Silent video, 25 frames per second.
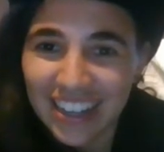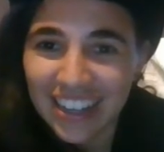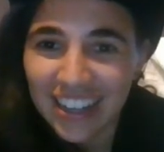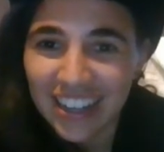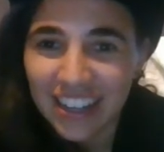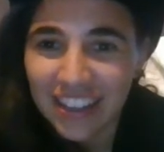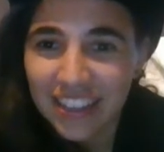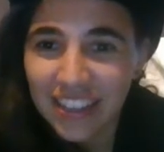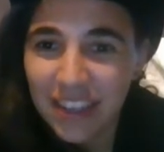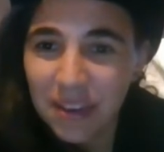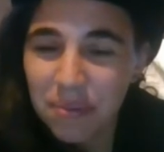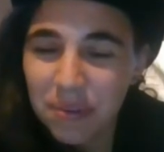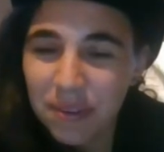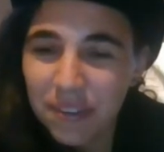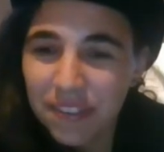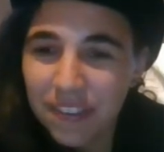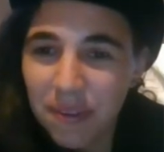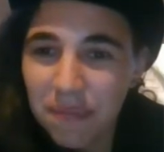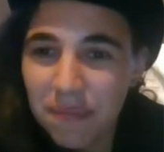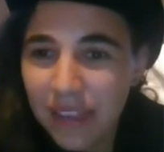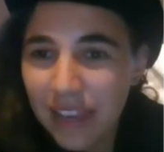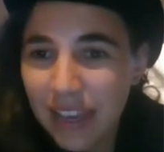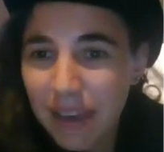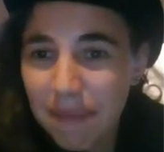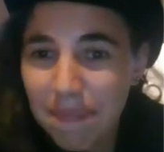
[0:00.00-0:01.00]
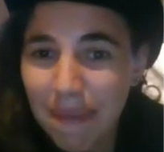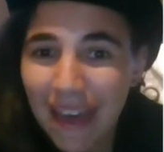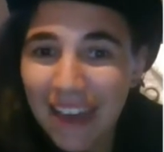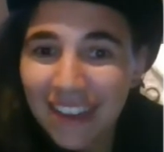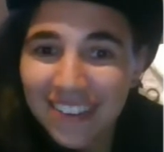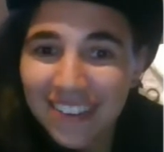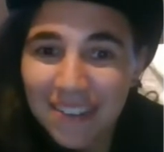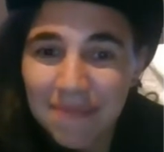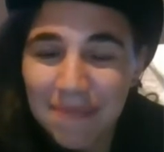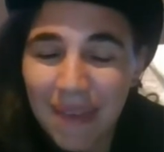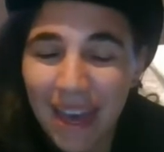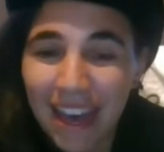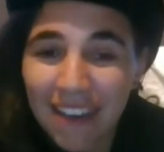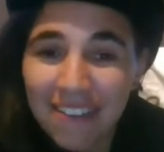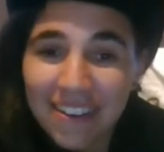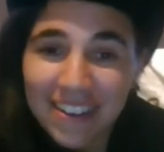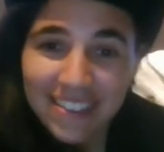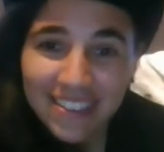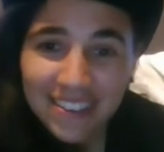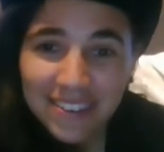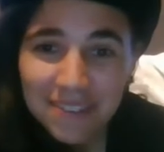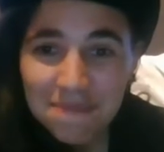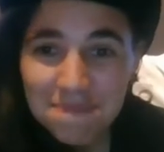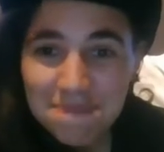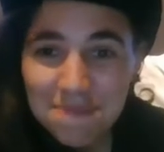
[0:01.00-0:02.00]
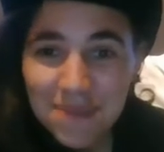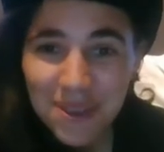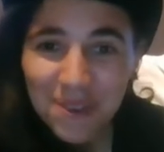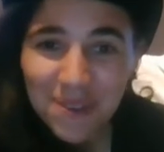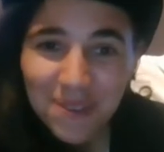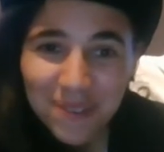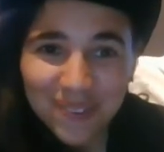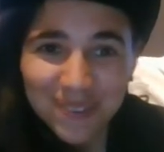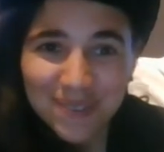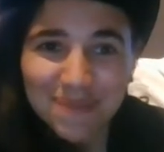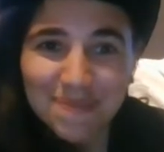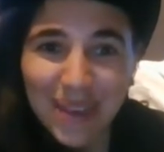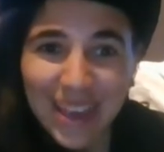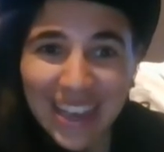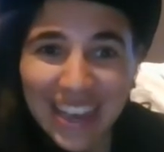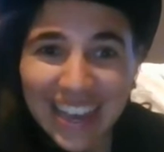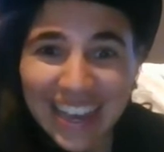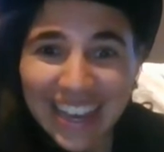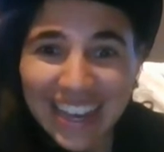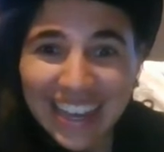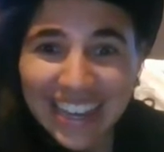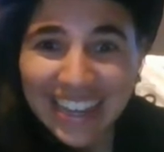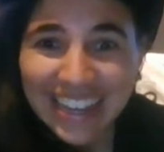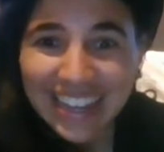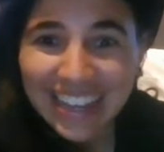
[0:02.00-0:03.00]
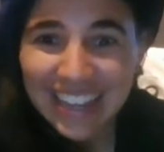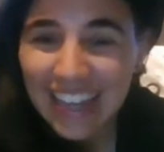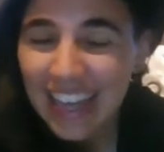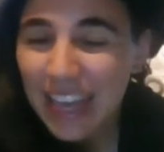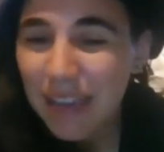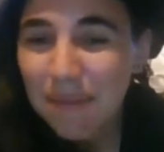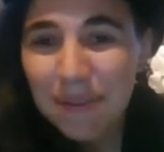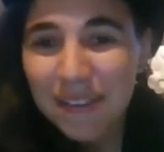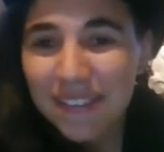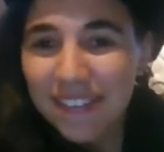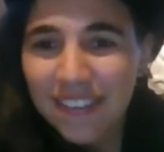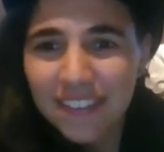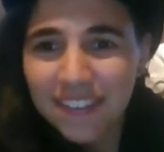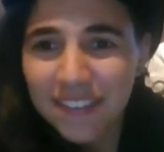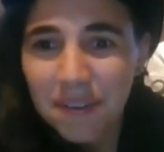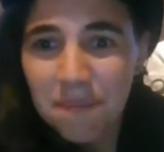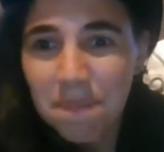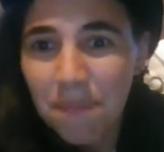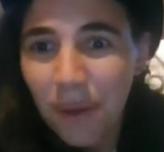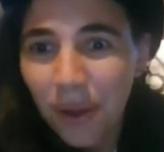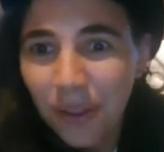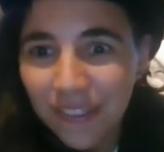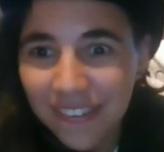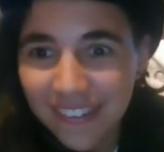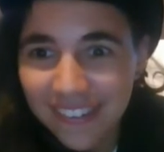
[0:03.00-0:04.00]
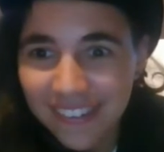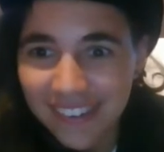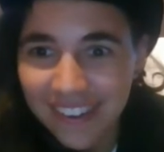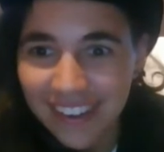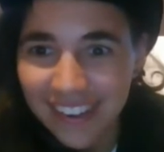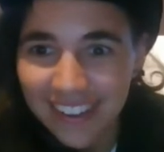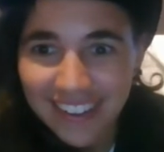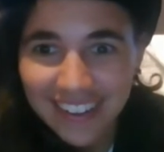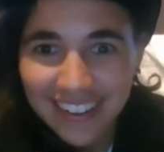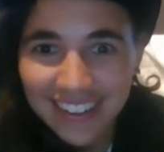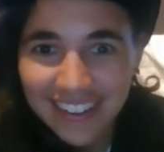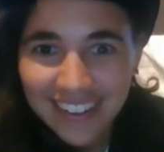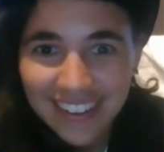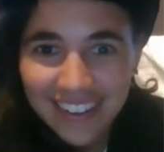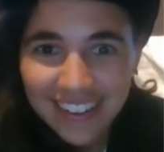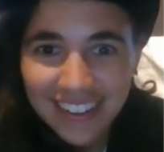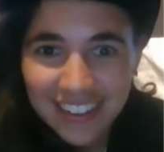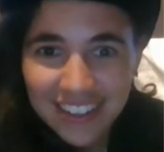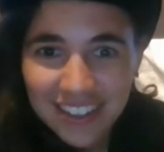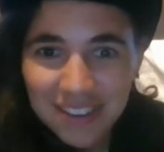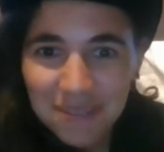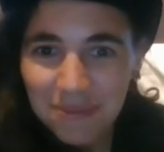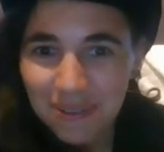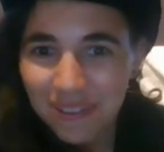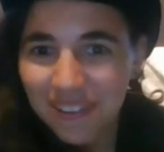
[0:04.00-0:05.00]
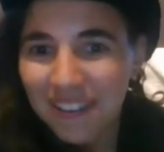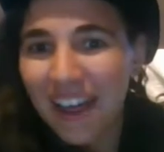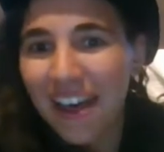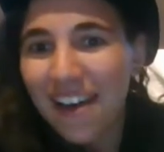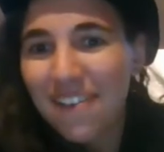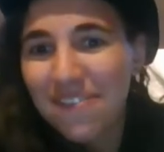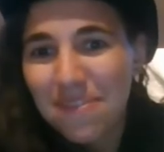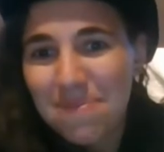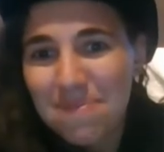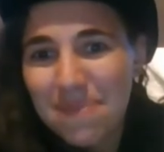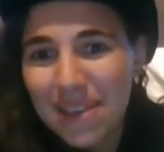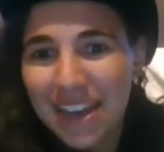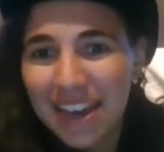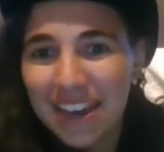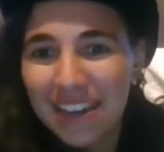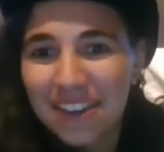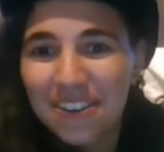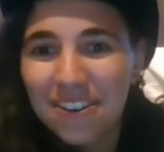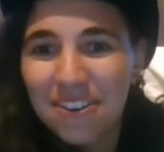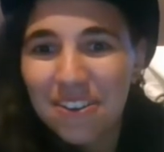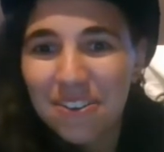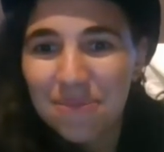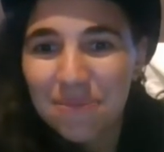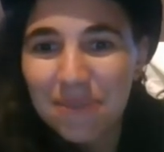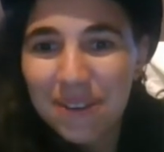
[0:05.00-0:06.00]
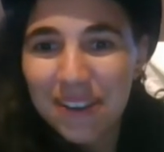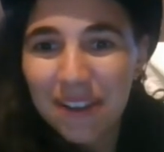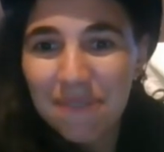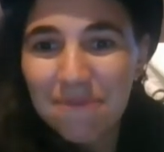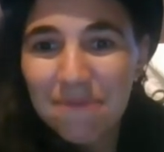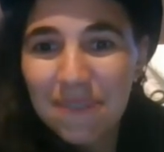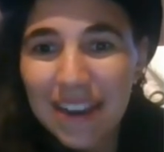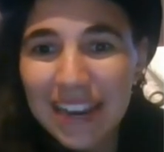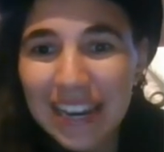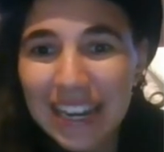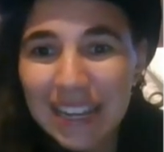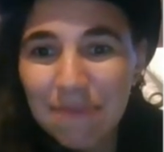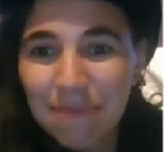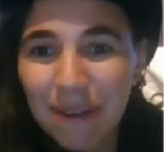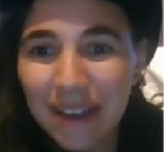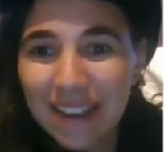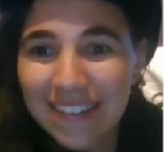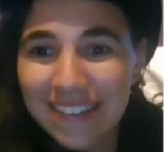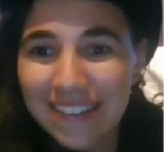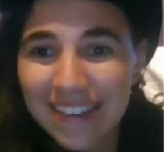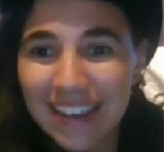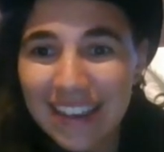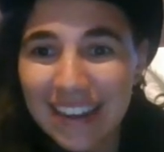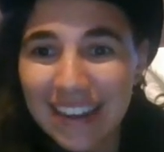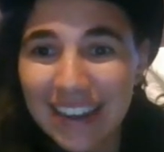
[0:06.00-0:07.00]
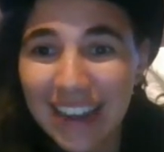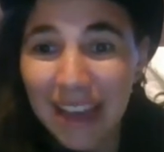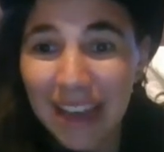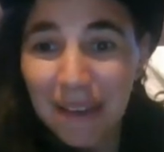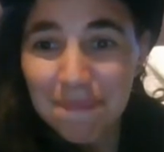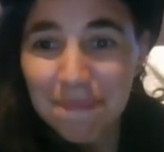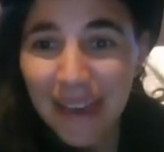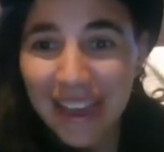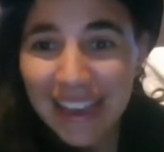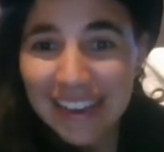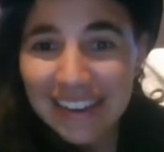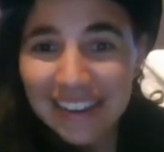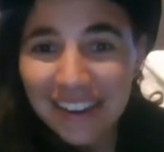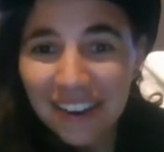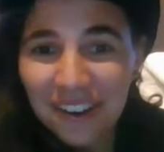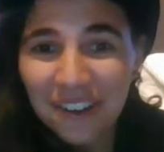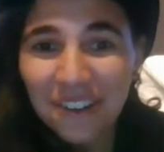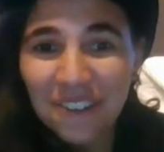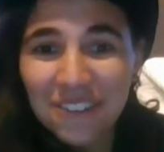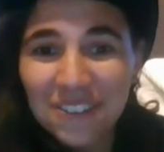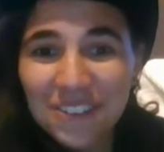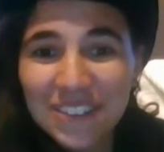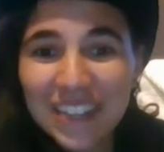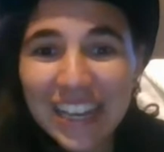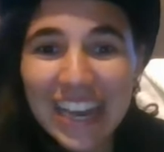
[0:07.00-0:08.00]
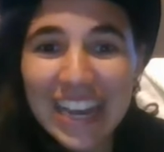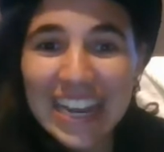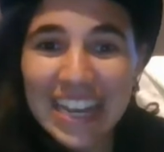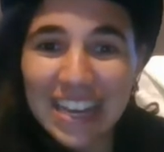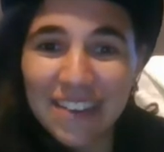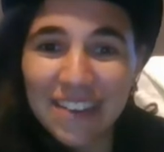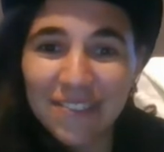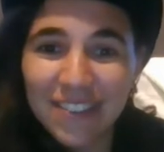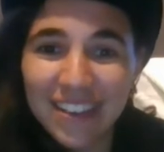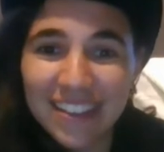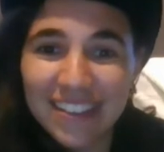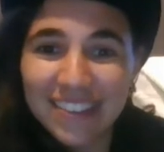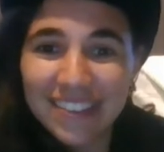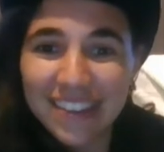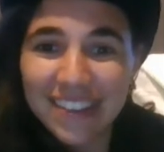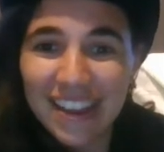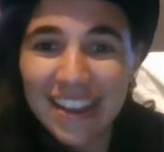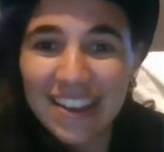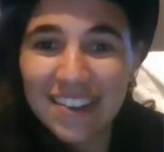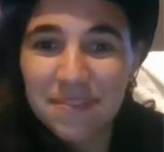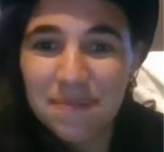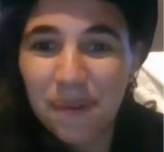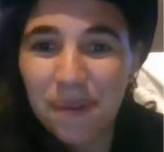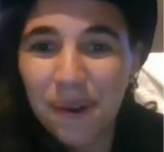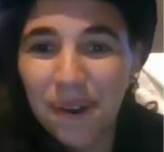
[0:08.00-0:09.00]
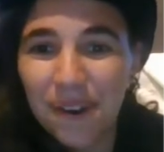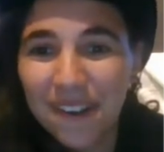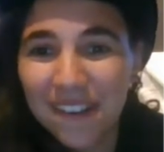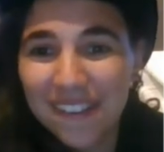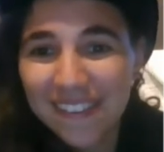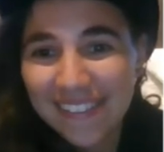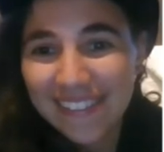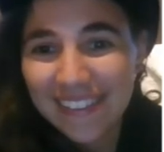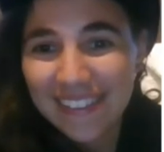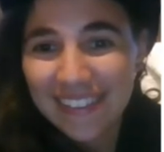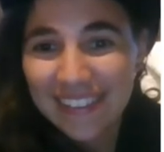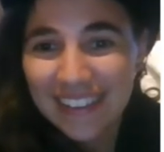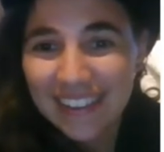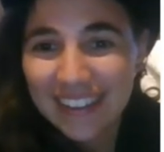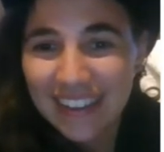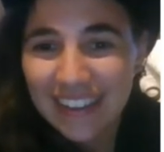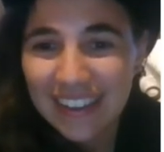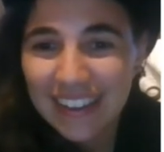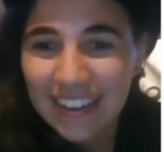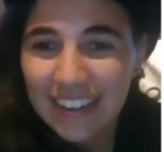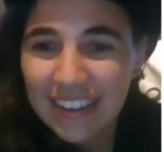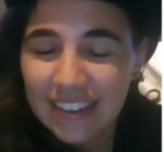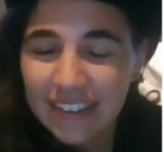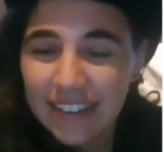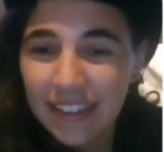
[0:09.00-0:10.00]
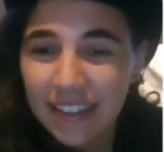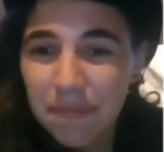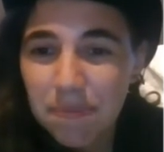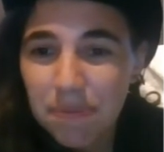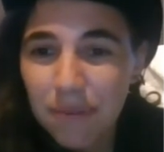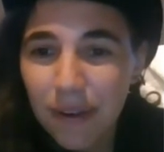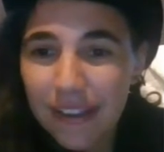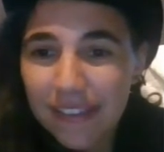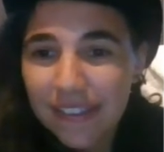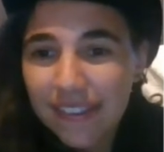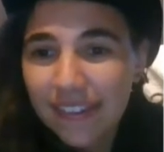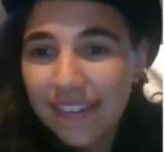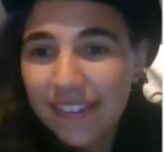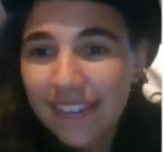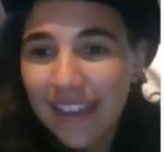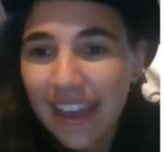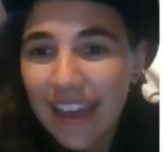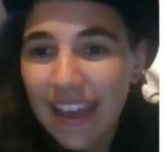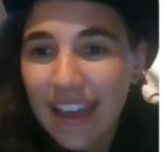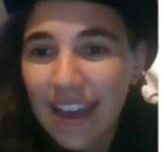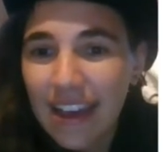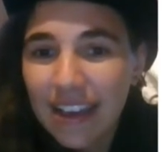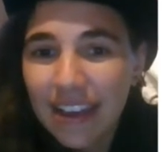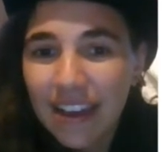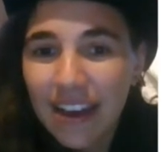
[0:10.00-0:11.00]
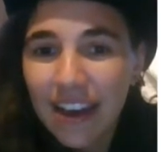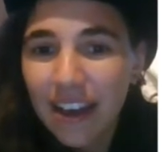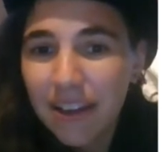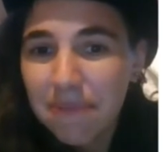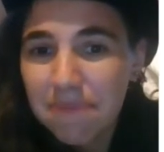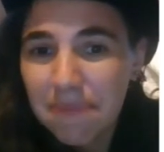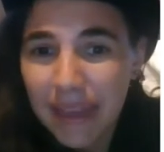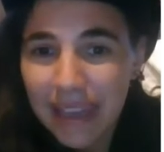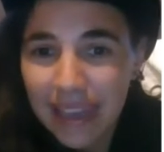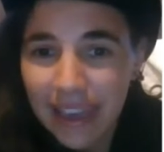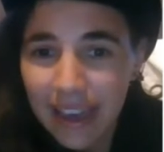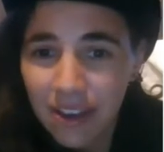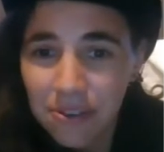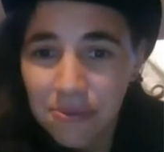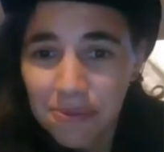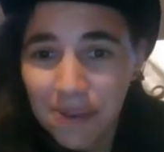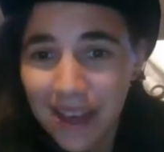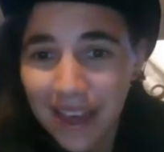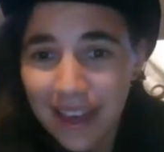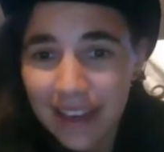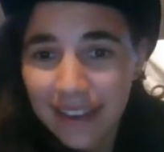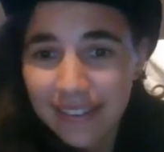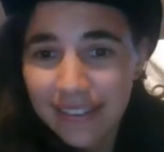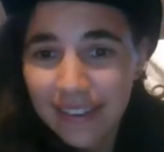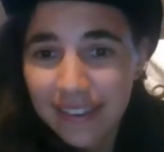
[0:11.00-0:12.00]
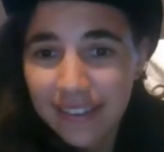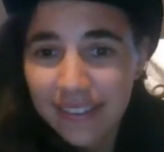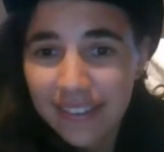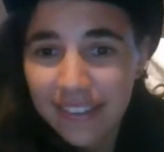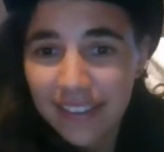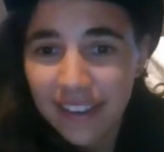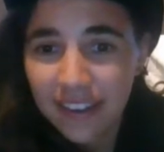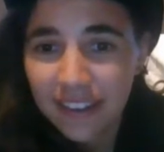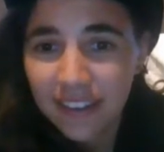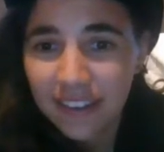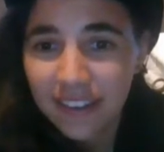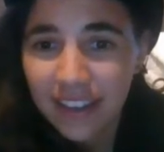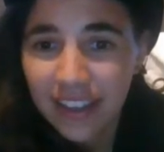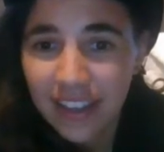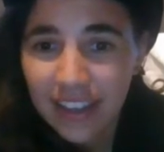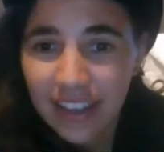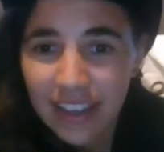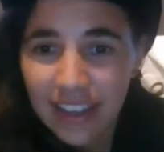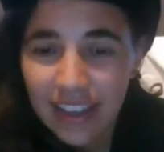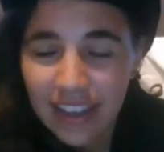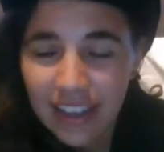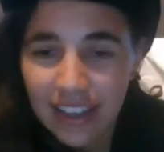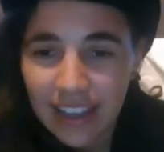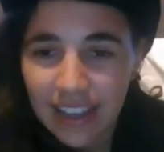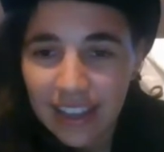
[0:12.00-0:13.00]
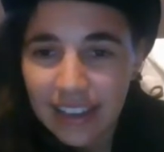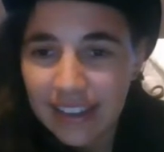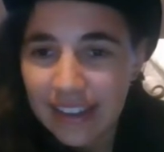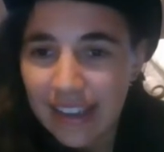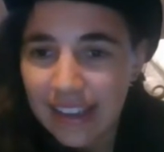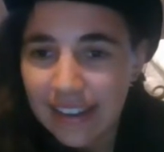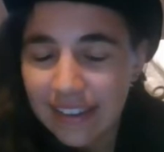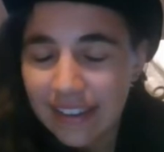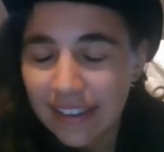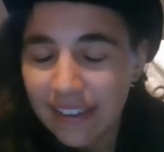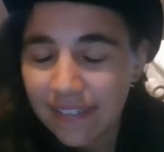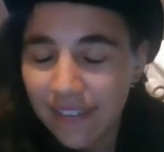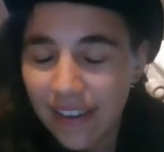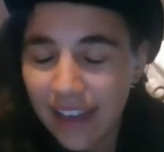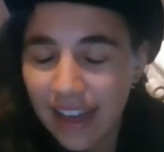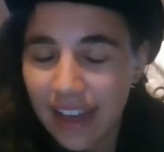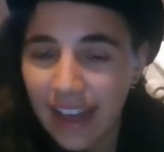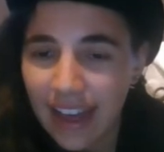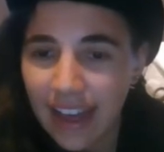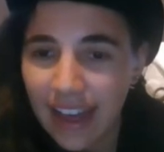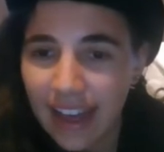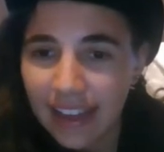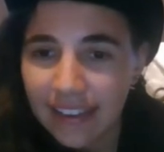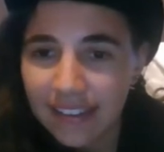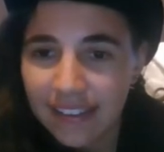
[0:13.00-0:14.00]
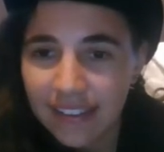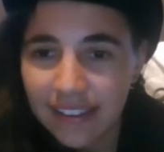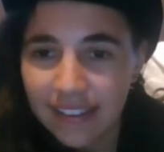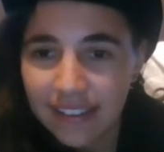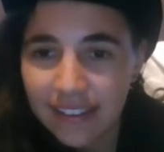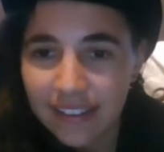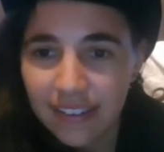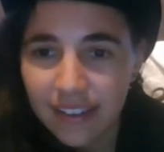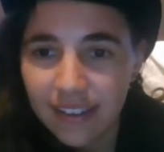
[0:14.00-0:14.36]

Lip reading: There was something about him, Harry, that amused me. He was such a monster. You would laugh at me, I know, but I really went in and paid a whole guinea for the stage box. To the present day, I can't make out why I did so. And yet, if I hadn't...